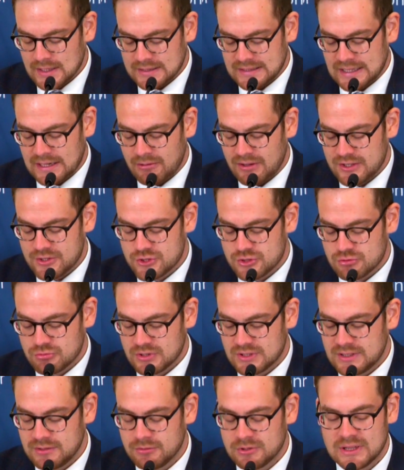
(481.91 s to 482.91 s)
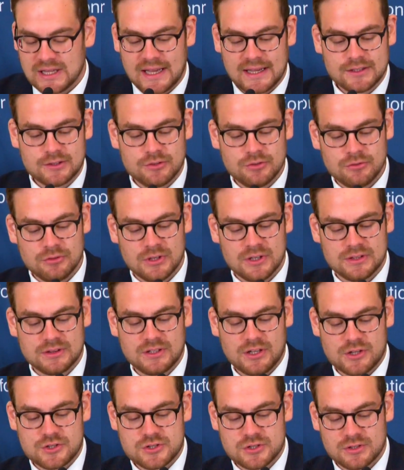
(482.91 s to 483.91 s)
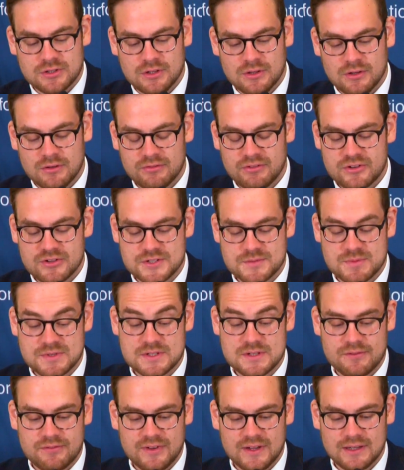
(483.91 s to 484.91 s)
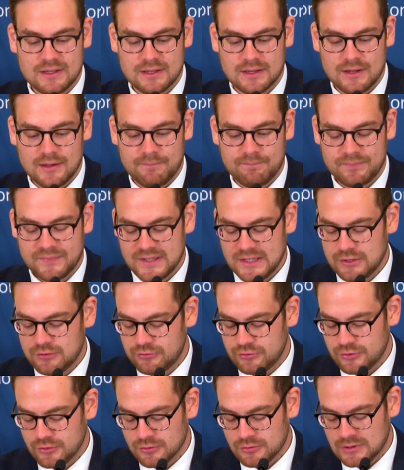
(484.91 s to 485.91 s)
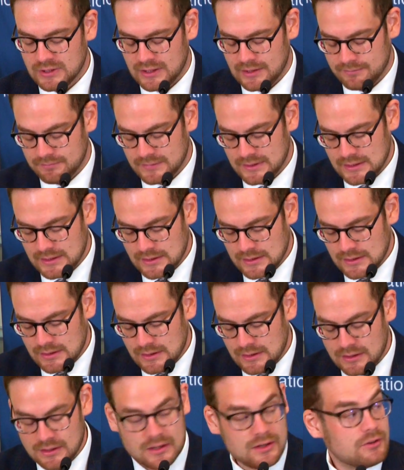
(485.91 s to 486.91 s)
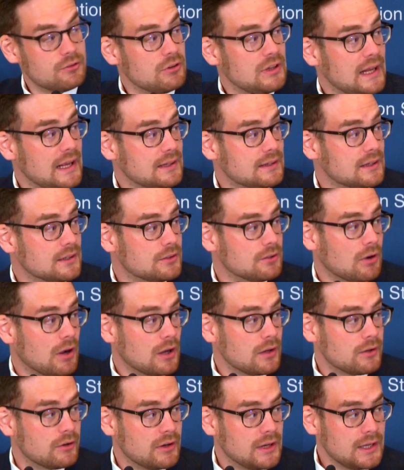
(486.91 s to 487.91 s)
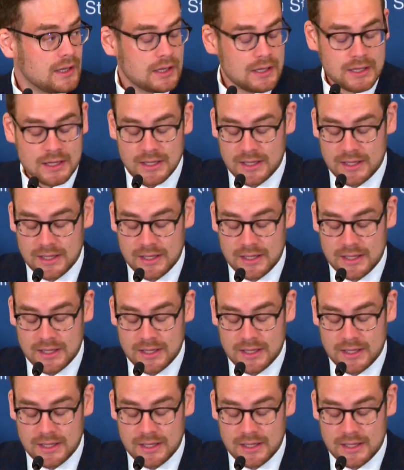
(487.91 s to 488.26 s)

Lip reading: Now I shortly would like to touch on a very specific issue relating to Hungary.